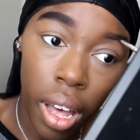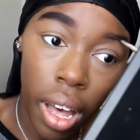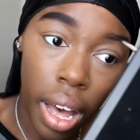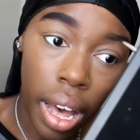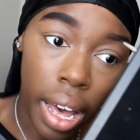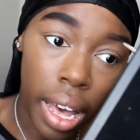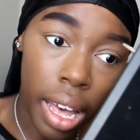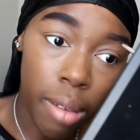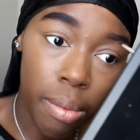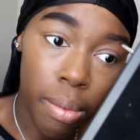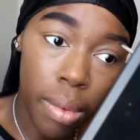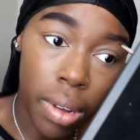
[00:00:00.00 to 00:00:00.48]

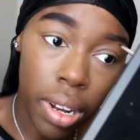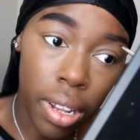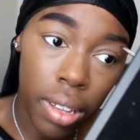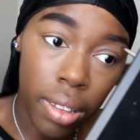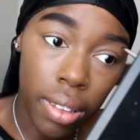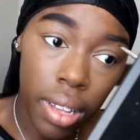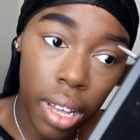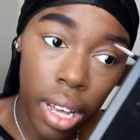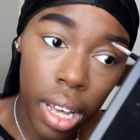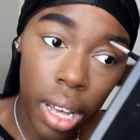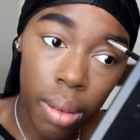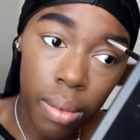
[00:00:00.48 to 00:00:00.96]
I ain't been the
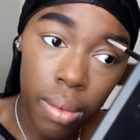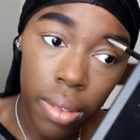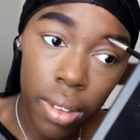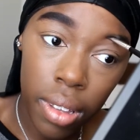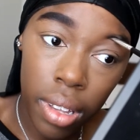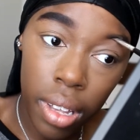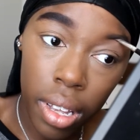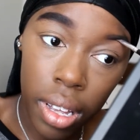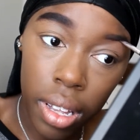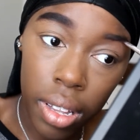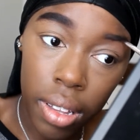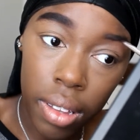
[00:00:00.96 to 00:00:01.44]
same
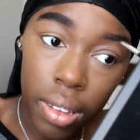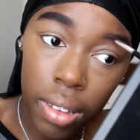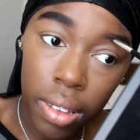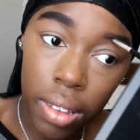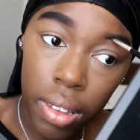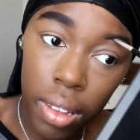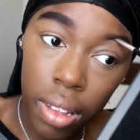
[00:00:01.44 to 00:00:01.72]
since.